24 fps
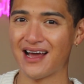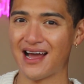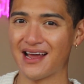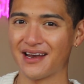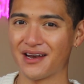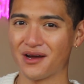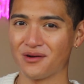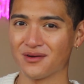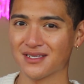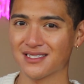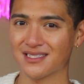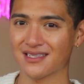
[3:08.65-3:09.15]
I
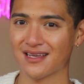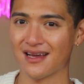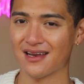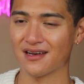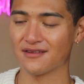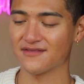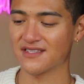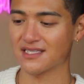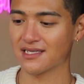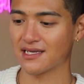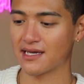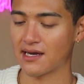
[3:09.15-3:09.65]
know it's kind
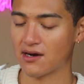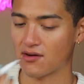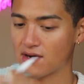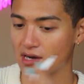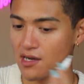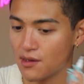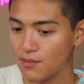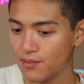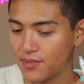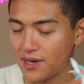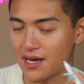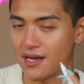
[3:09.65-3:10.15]
of
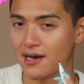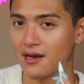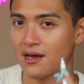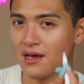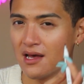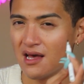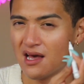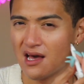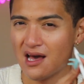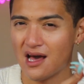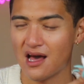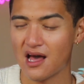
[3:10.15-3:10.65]
scary, but
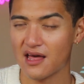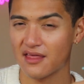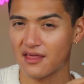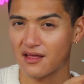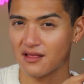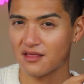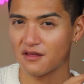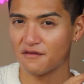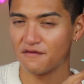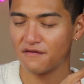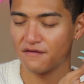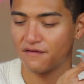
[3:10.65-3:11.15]
I
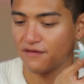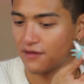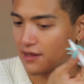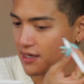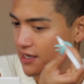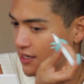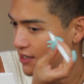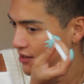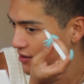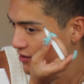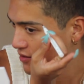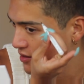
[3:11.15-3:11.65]
think the
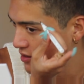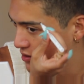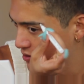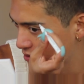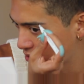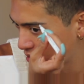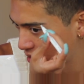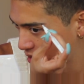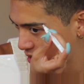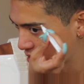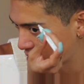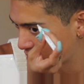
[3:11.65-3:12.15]
flickier that you
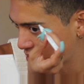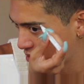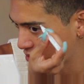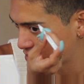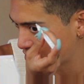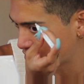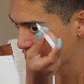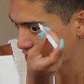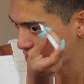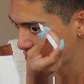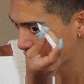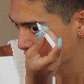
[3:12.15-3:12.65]
can get the
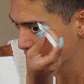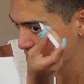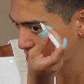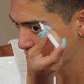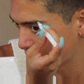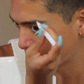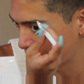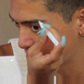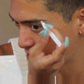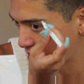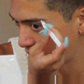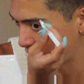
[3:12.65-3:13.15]
strokes,
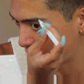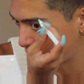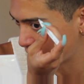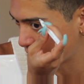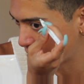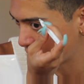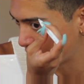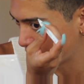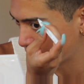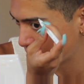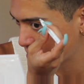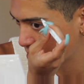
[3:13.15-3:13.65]
the better
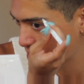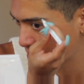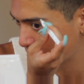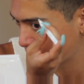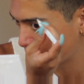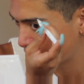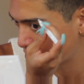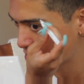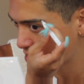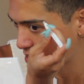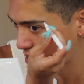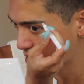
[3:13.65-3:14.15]
this
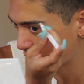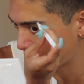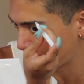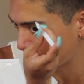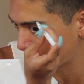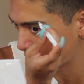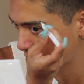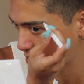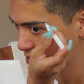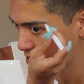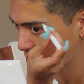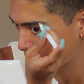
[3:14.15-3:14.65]

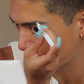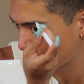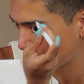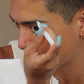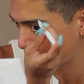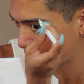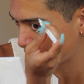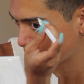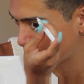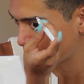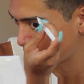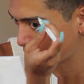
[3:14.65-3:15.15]
product
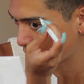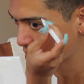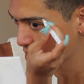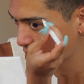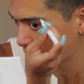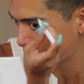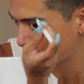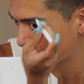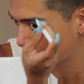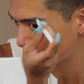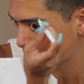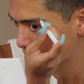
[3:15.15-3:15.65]

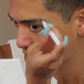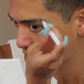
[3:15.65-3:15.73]
works.